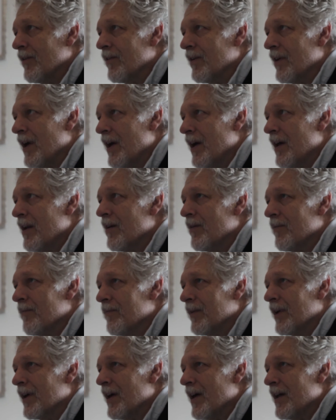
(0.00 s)
you had
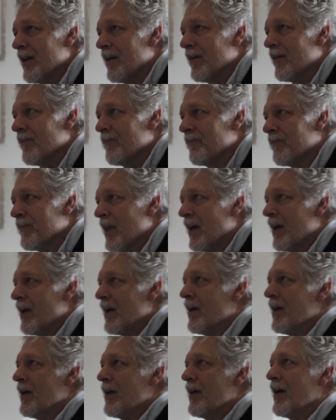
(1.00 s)

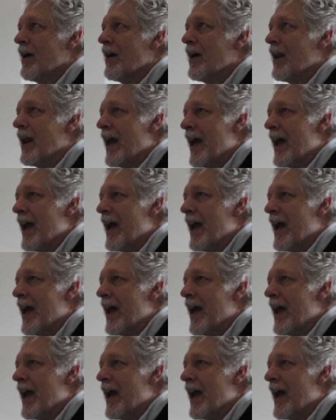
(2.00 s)
an